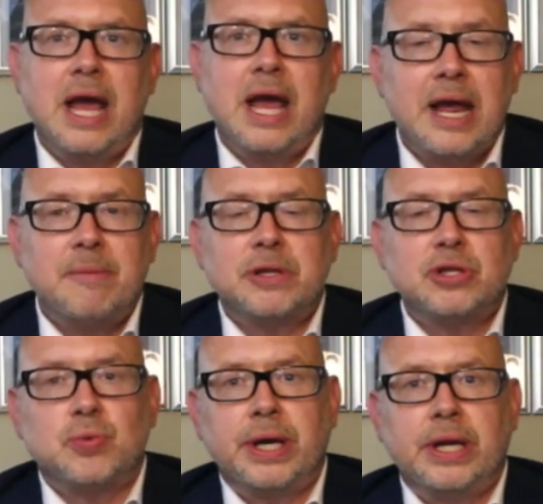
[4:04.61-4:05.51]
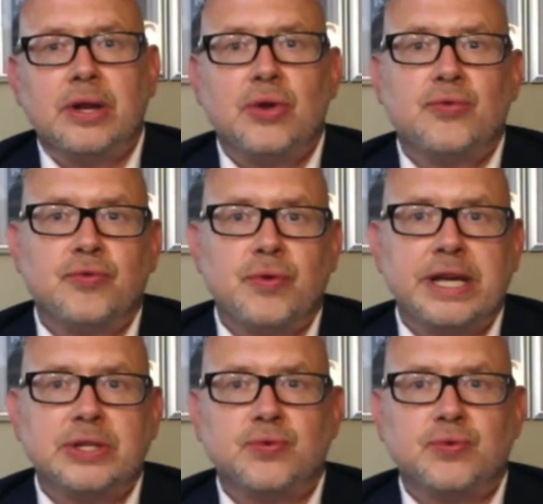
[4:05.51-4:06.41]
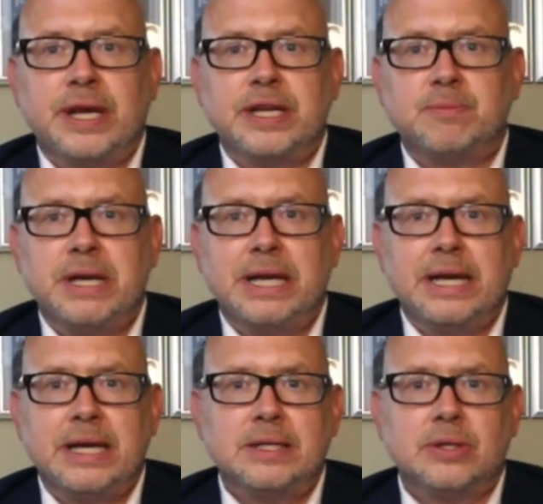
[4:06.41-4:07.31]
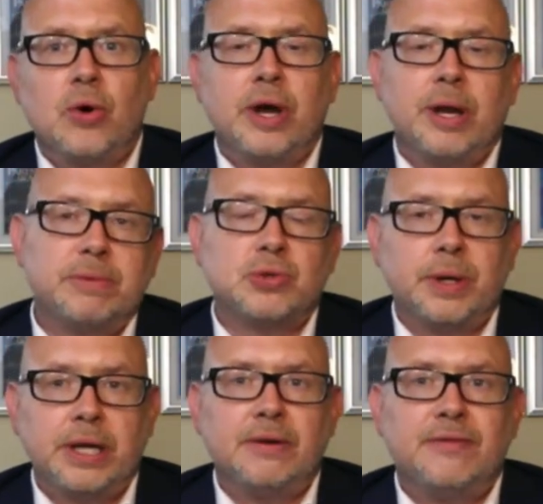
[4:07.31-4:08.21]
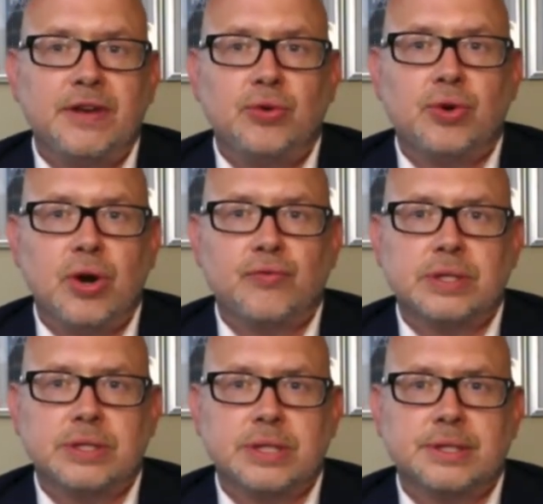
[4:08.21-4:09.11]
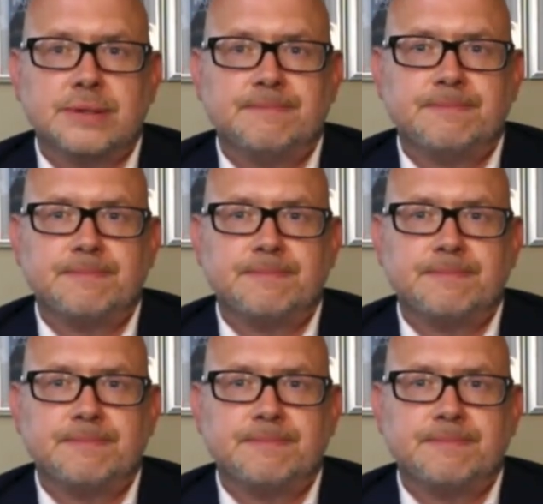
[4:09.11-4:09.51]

in between face-to-face meetings or in between video conferences.